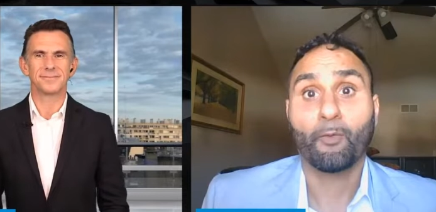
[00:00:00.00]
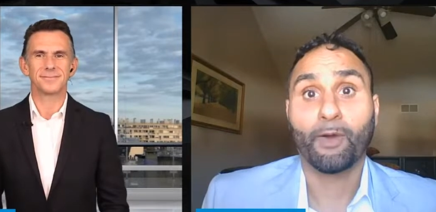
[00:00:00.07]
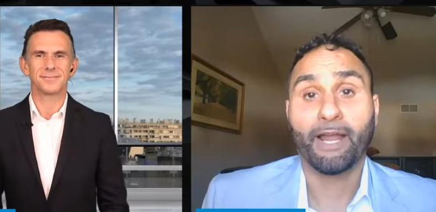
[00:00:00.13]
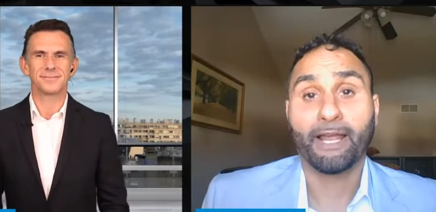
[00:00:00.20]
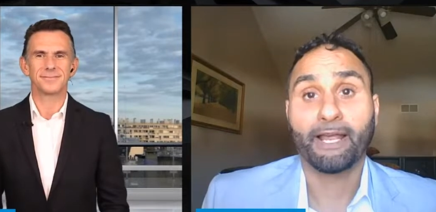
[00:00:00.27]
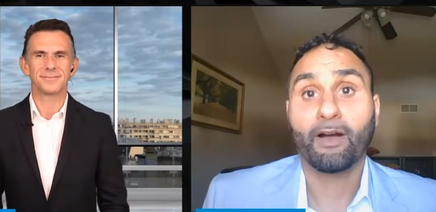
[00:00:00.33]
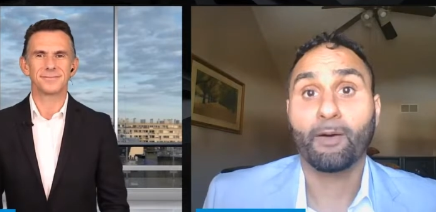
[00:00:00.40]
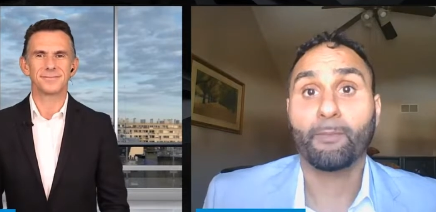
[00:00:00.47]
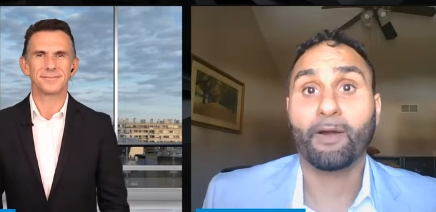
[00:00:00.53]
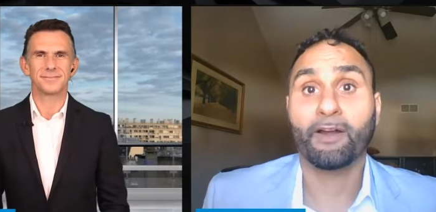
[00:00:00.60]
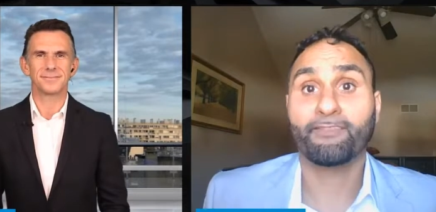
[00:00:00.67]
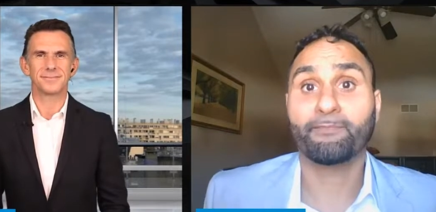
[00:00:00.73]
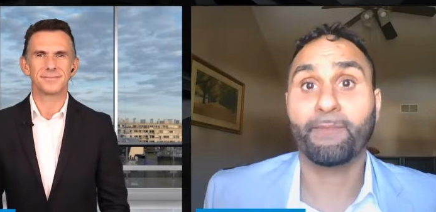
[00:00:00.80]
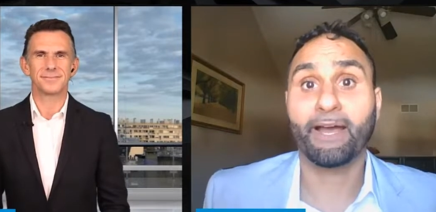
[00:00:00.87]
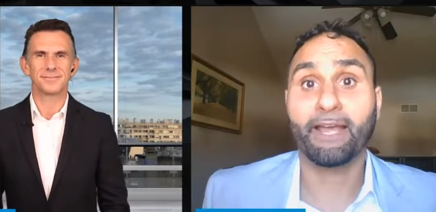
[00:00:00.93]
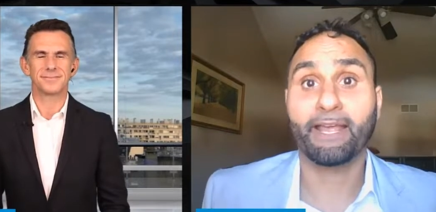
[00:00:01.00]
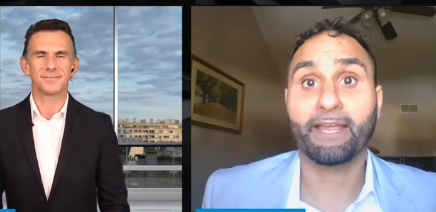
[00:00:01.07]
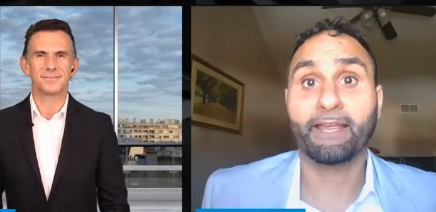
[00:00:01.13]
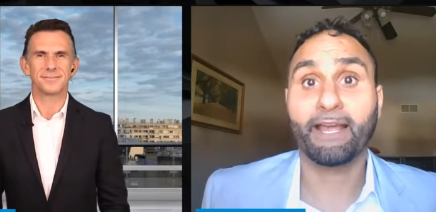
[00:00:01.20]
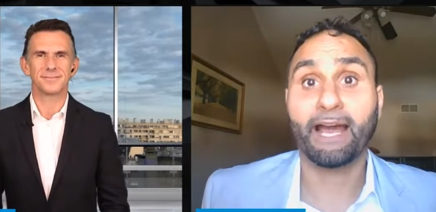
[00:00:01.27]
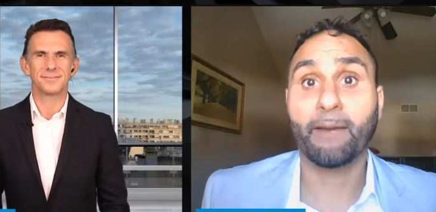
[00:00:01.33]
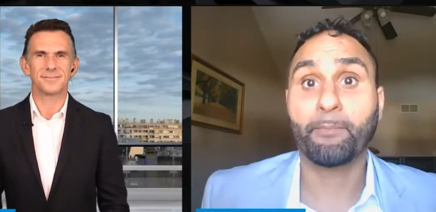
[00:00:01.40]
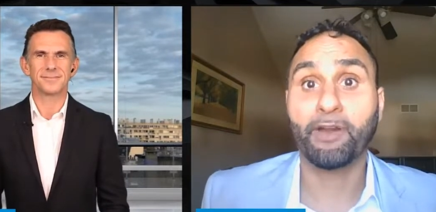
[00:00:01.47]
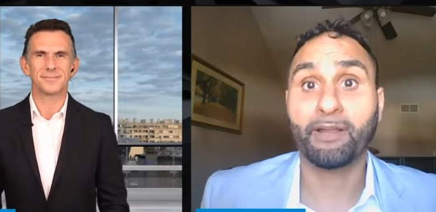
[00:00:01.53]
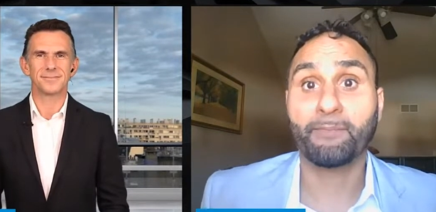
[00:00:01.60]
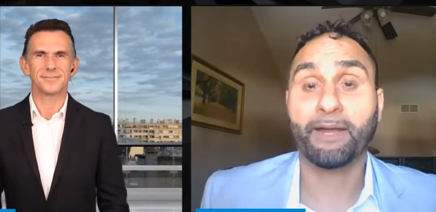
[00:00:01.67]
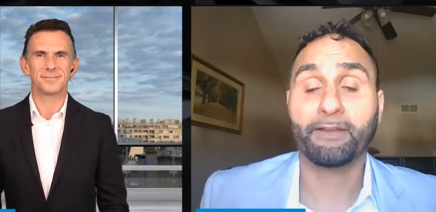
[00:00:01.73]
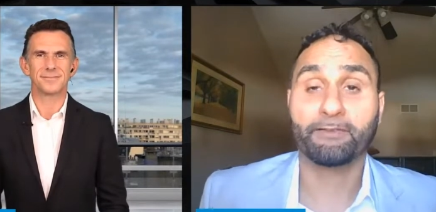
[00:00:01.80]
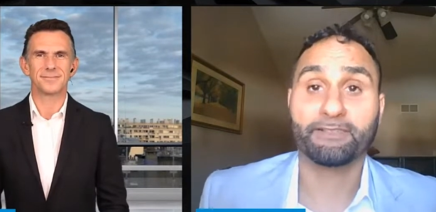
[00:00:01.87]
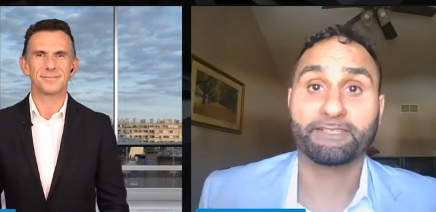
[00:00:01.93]
Speaker 1: uh, what I call part of my
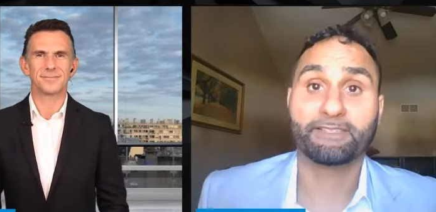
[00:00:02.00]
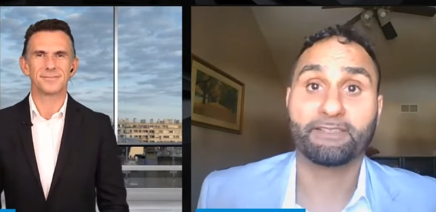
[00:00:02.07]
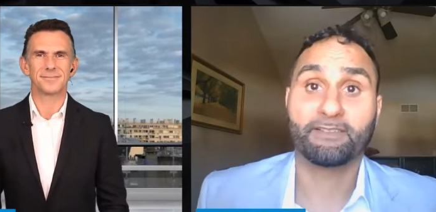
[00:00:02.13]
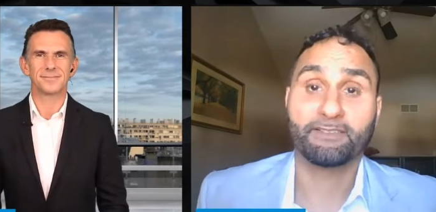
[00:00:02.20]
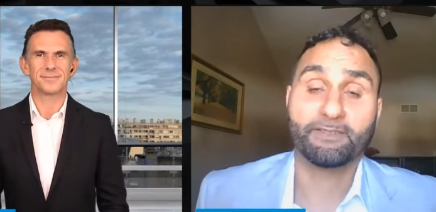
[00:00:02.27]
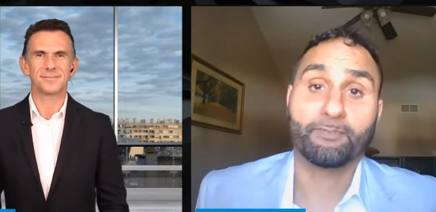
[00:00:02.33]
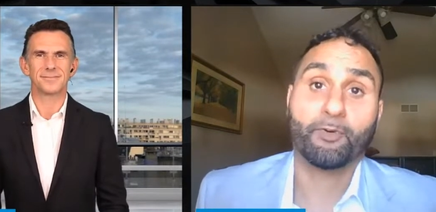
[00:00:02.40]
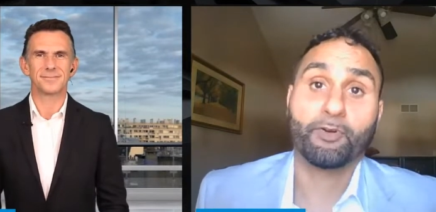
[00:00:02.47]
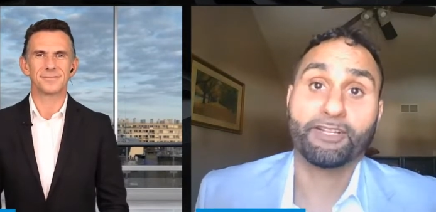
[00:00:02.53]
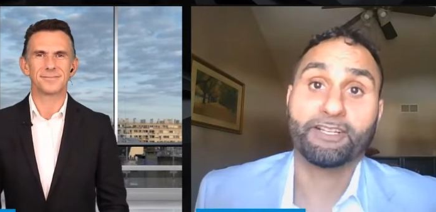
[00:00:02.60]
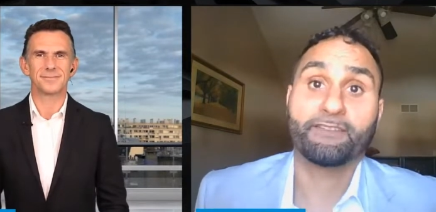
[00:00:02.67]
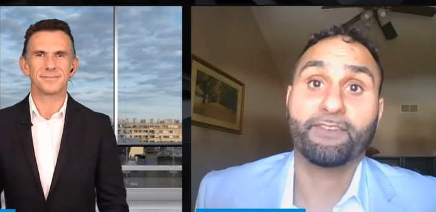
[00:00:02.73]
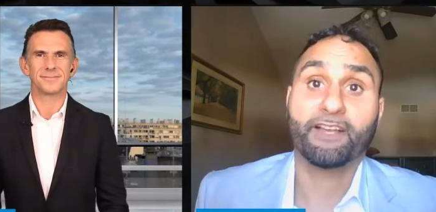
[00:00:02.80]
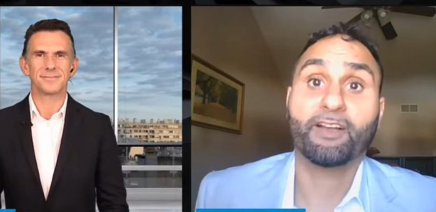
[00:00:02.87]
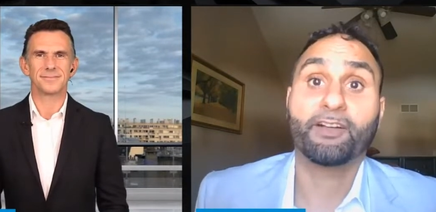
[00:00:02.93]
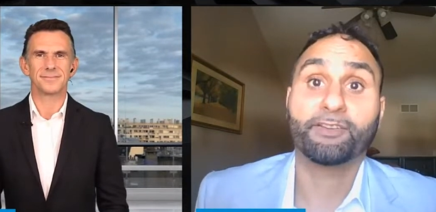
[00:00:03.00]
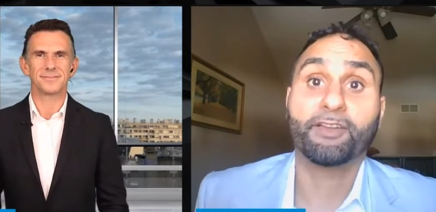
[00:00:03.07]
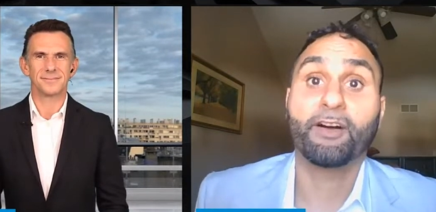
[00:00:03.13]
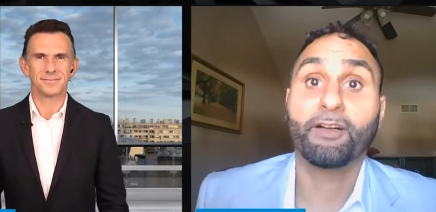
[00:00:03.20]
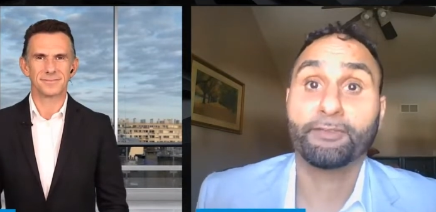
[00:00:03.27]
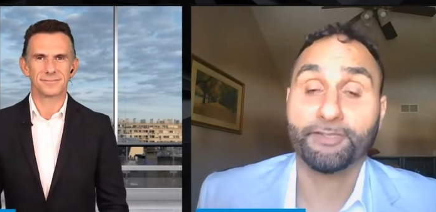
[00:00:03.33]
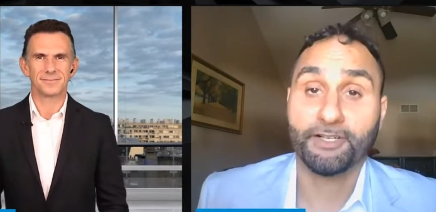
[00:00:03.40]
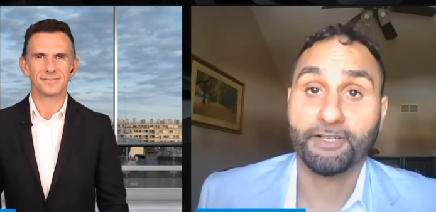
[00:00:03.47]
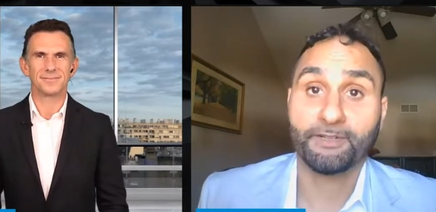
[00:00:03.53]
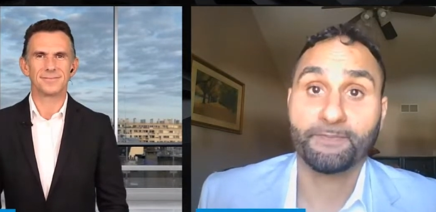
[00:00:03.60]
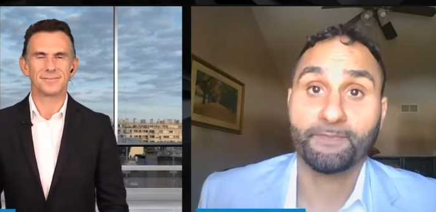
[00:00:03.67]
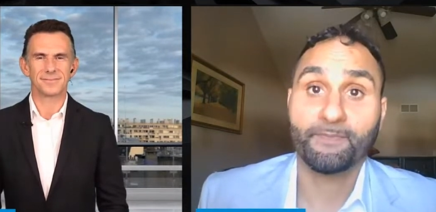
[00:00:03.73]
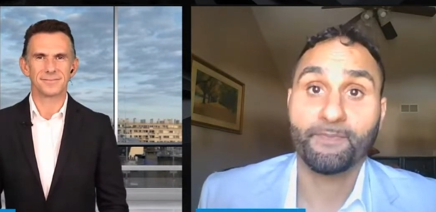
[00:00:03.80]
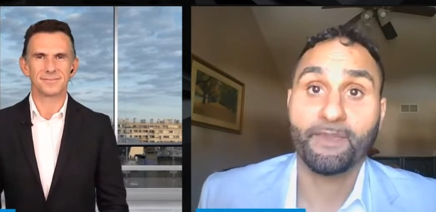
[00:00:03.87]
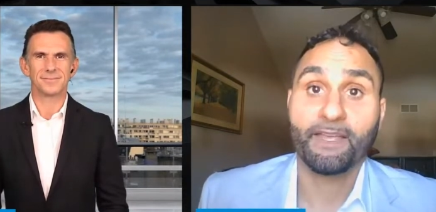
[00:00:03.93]
operating model is there's a portion of it called
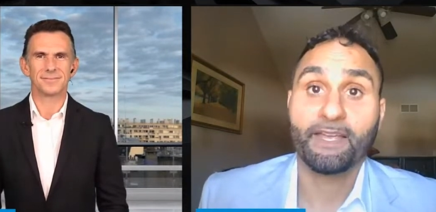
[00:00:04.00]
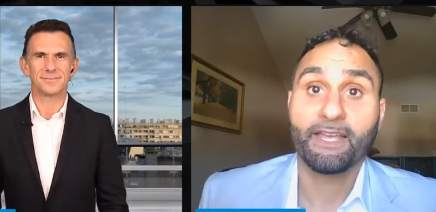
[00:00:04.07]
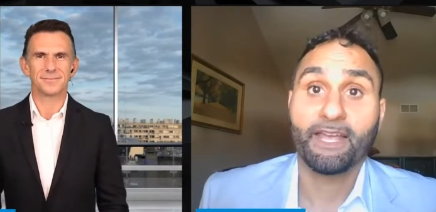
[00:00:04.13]
culture